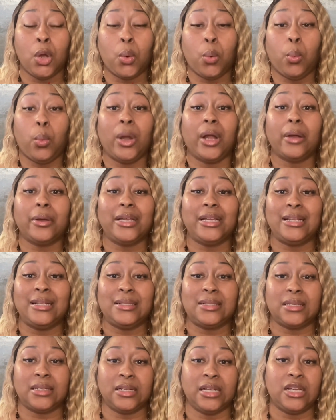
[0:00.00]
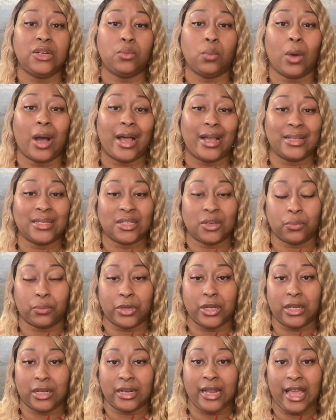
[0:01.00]
Where is it and why is it
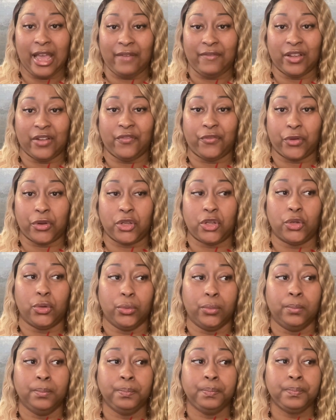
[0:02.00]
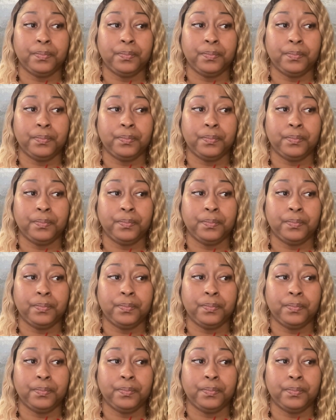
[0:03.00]
wreaking havoc for you?